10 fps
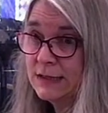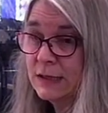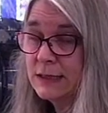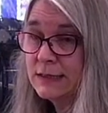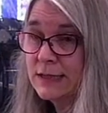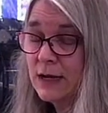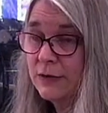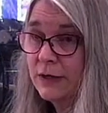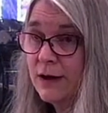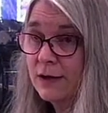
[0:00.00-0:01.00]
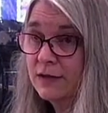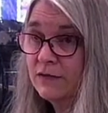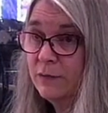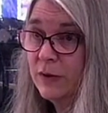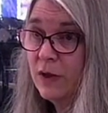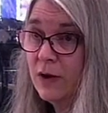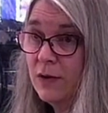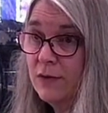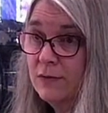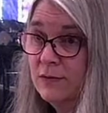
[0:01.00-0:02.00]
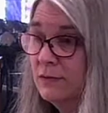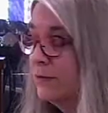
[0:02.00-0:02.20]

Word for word: is going to sound an octave below.